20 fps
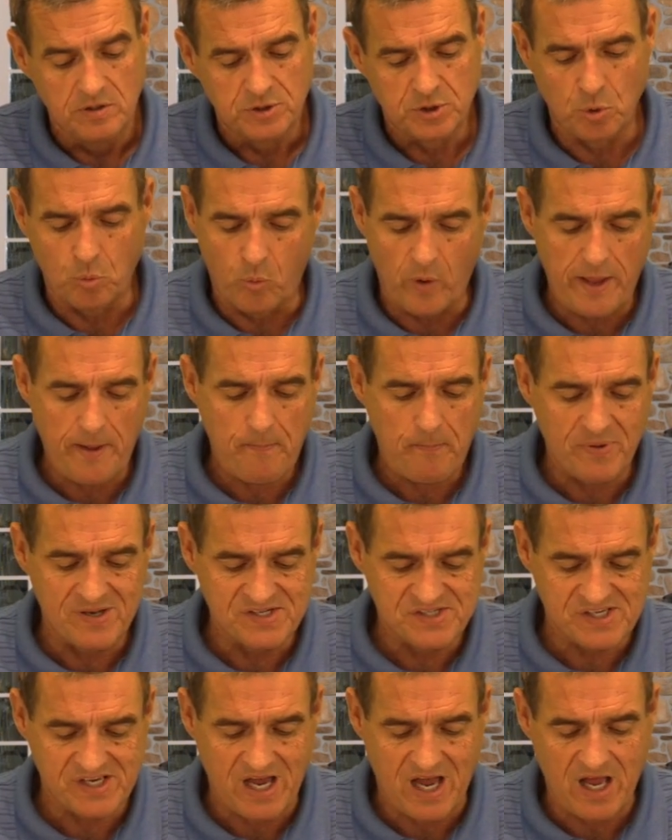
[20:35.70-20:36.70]
To weep
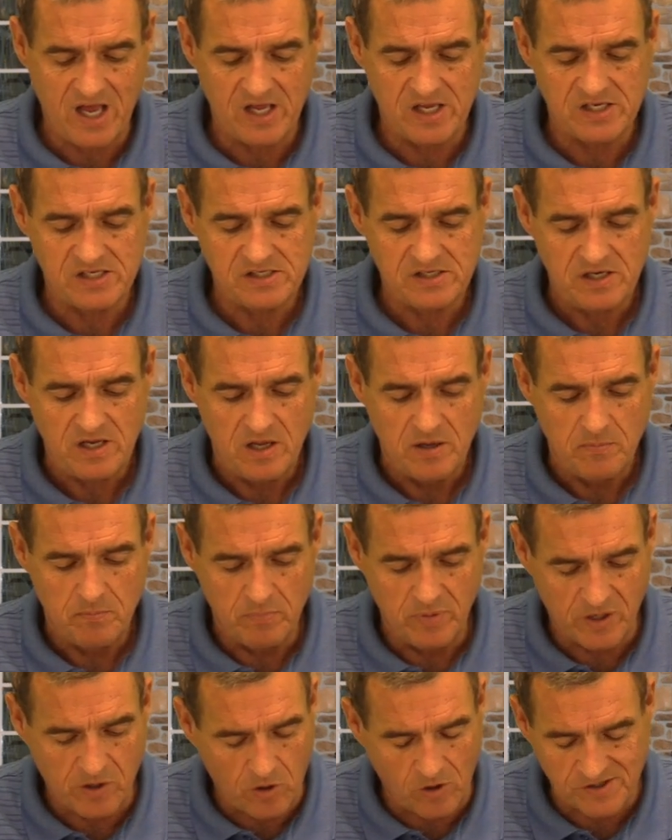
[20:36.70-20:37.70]
and sigh
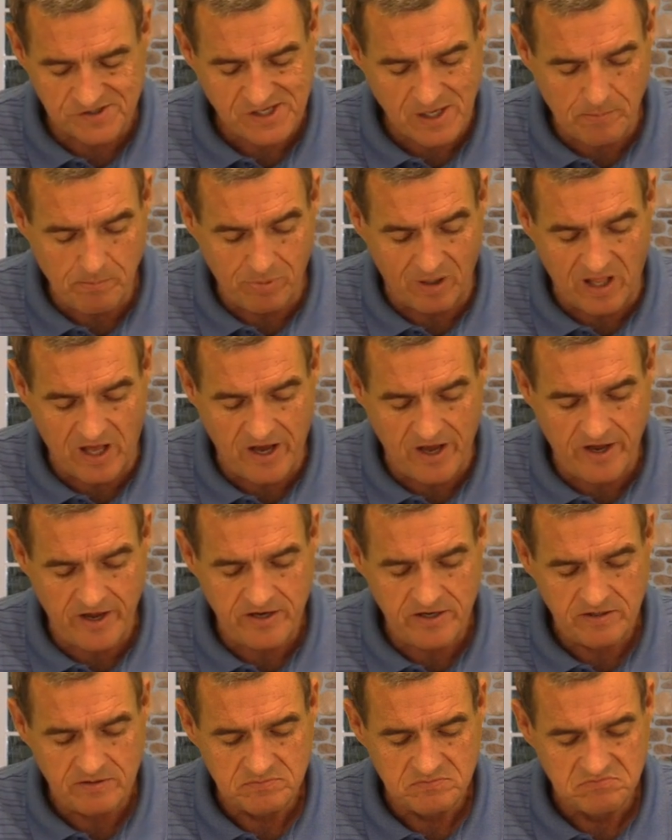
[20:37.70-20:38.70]
because I'm
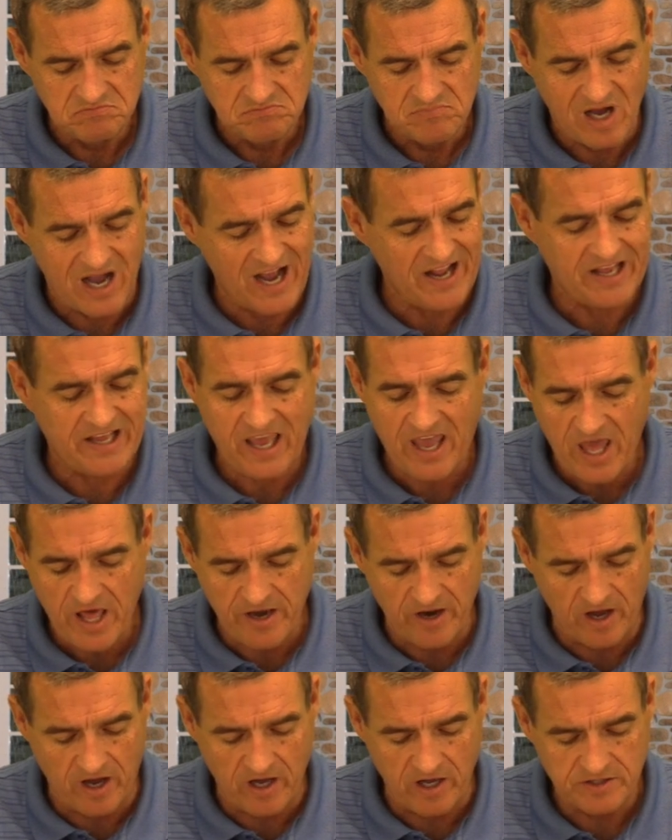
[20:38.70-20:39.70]
blind, I
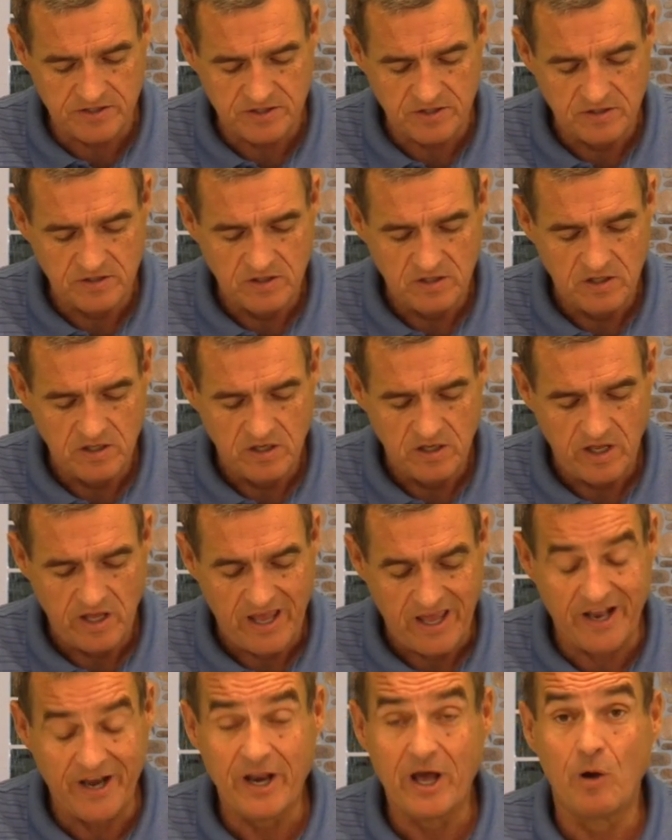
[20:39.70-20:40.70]
cannot
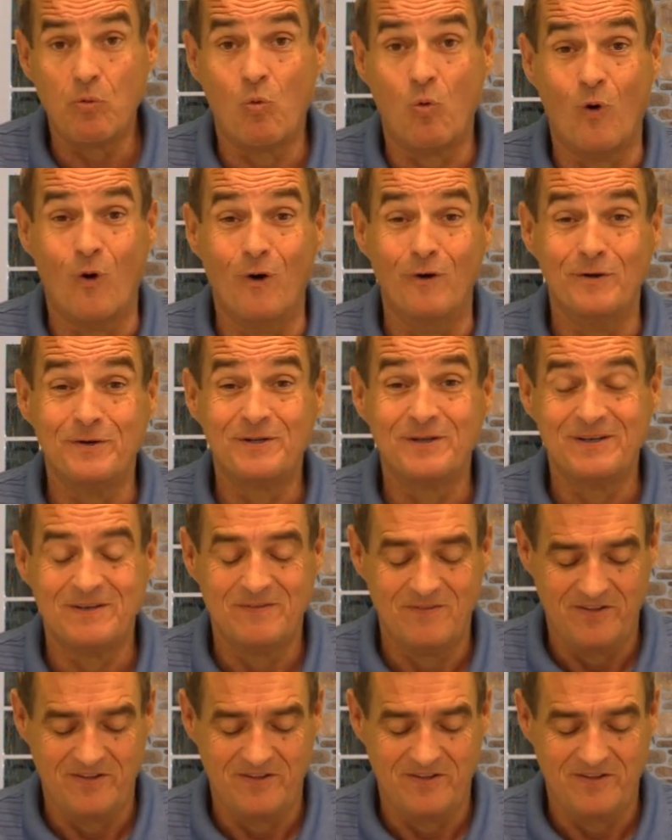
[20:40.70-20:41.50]
and I won't.